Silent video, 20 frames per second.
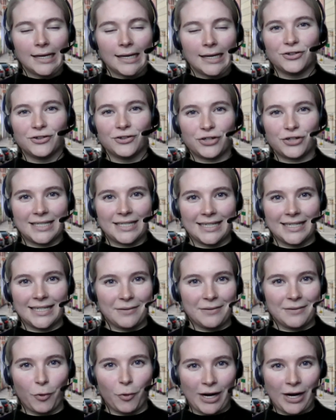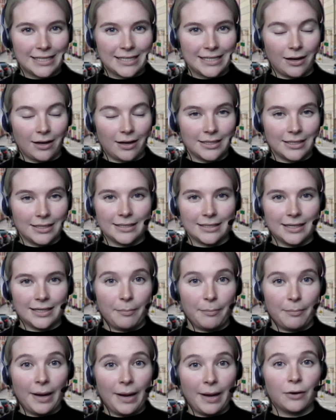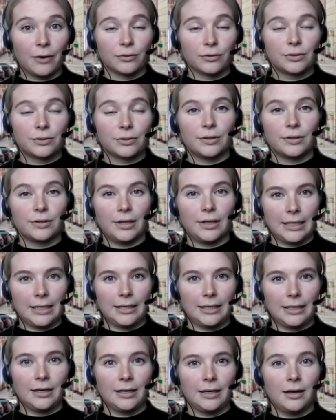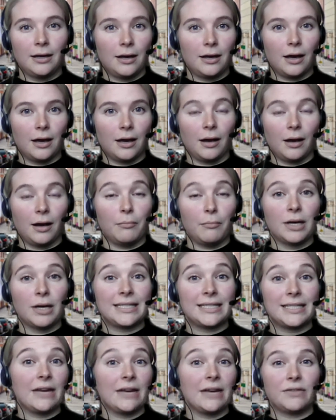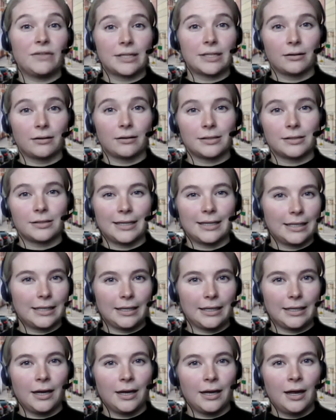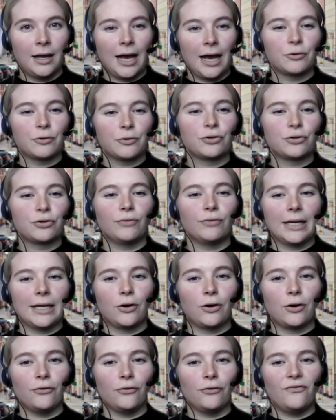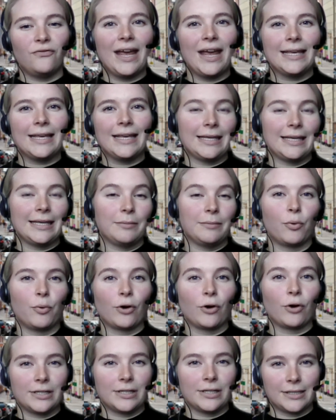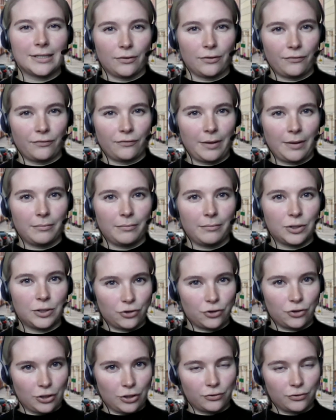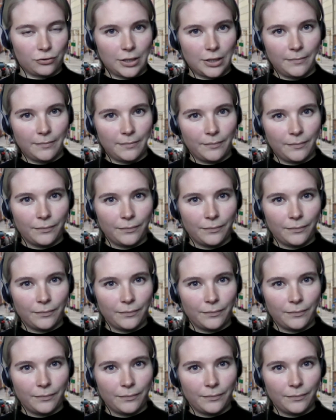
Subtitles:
interested and more excited about the safety skills and how to really convey the importance of them to children?